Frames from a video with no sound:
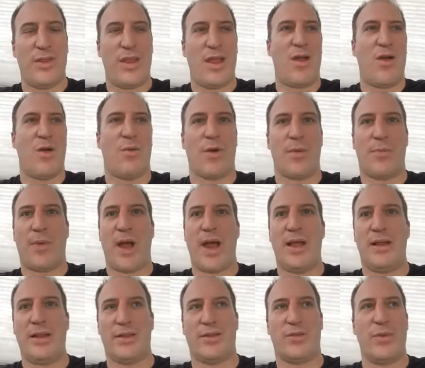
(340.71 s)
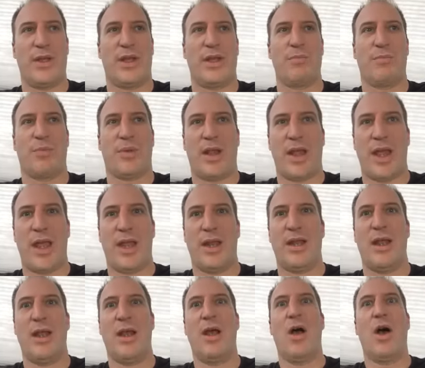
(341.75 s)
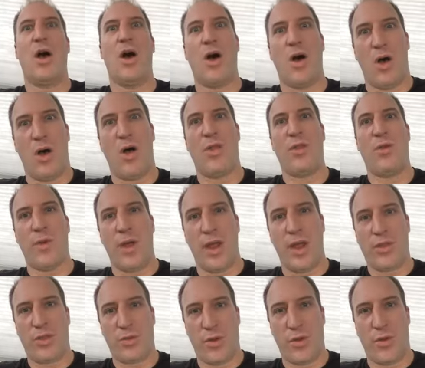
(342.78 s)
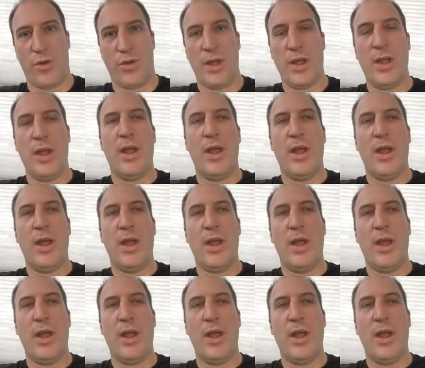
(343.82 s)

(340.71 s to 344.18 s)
No, we're pilots. We can plane all the way through.